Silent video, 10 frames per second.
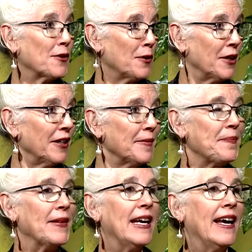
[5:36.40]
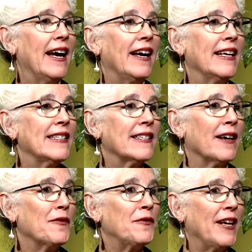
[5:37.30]
door. It's
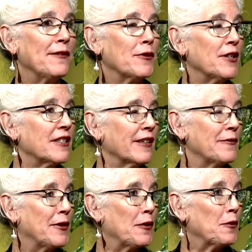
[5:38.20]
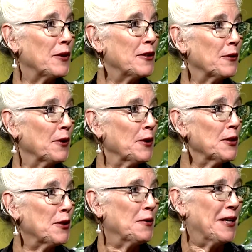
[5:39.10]
a favorite of the
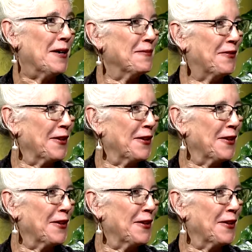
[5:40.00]
three-year-olds who come